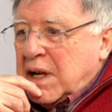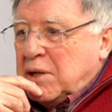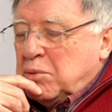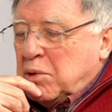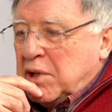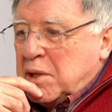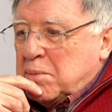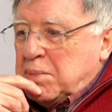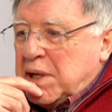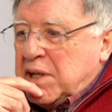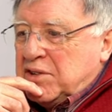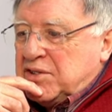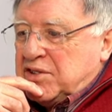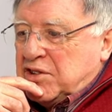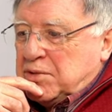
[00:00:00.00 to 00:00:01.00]
And one of the
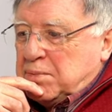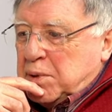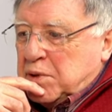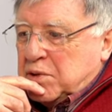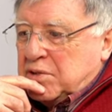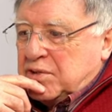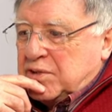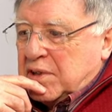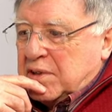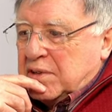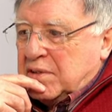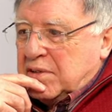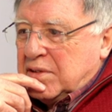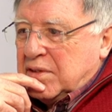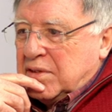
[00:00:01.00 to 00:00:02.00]
biggest disputes
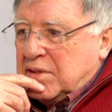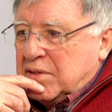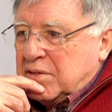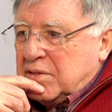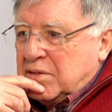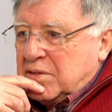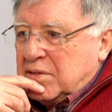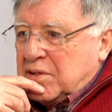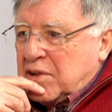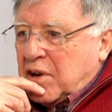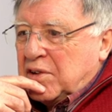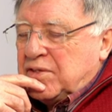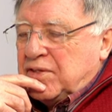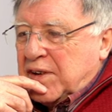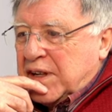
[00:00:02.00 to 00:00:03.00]
and
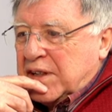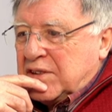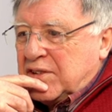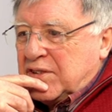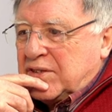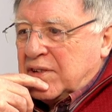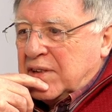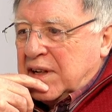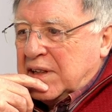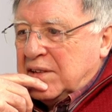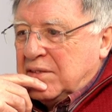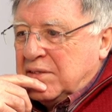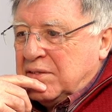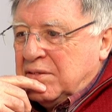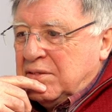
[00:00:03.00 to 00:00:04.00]
conflicts
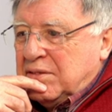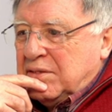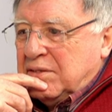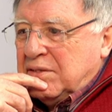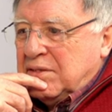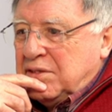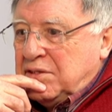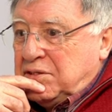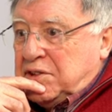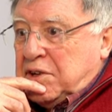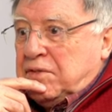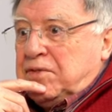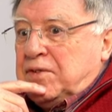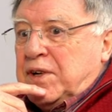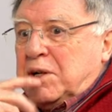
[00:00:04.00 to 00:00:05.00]
and
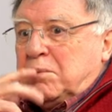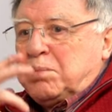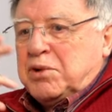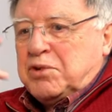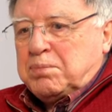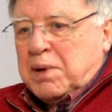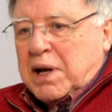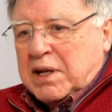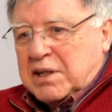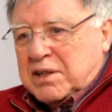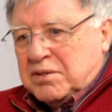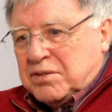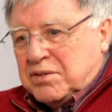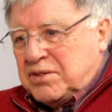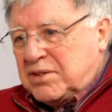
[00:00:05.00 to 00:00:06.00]
differing
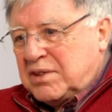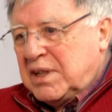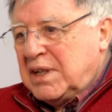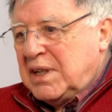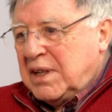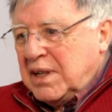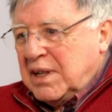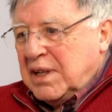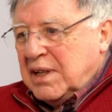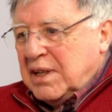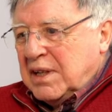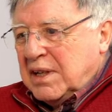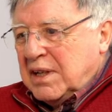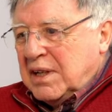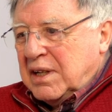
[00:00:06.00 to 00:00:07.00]
perspectives
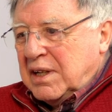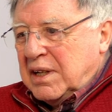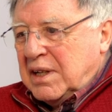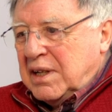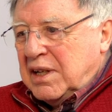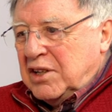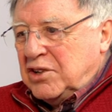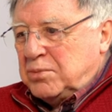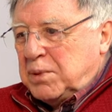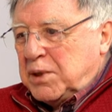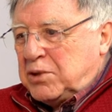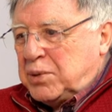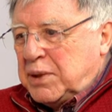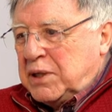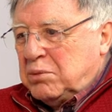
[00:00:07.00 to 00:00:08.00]
uh, is
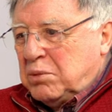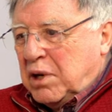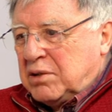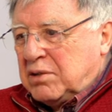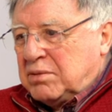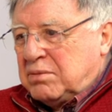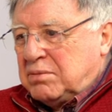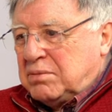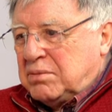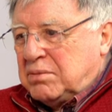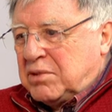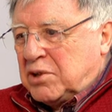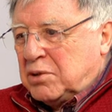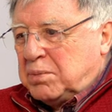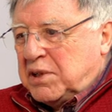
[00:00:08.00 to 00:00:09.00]
between what
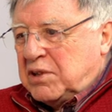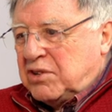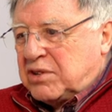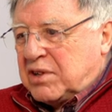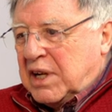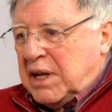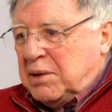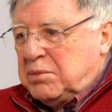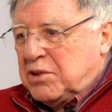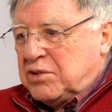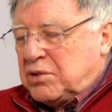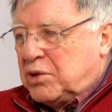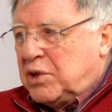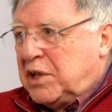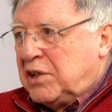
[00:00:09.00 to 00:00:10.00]
could be described
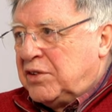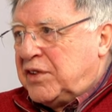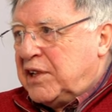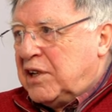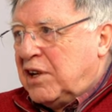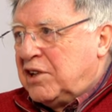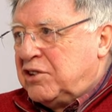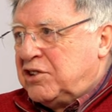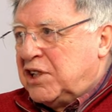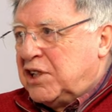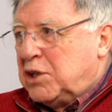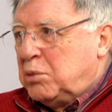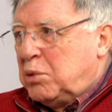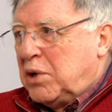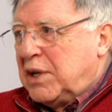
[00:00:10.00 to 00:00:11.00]
as royal theology
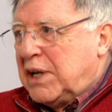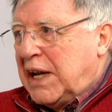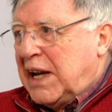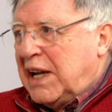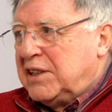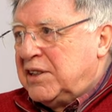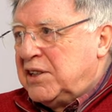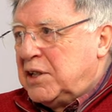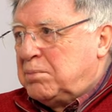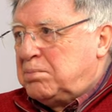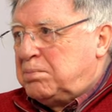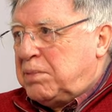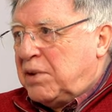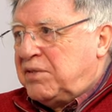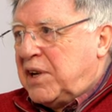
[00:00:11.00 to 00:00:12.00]
in the one hand and the
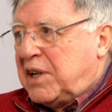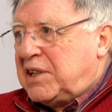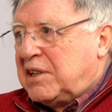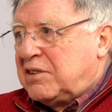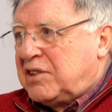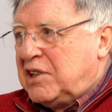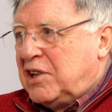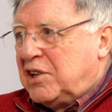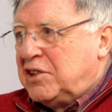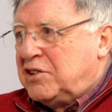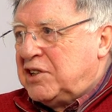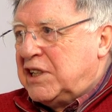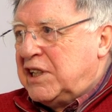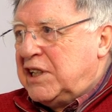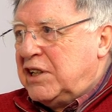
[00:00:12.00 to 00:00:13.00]
prophetic
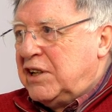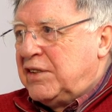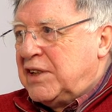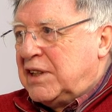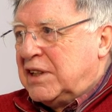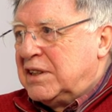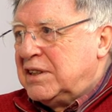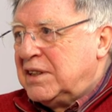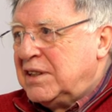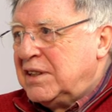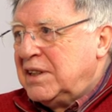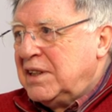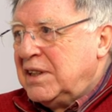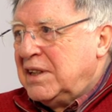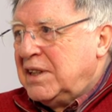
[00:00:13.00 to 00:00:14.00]
theology in the other. Yeah.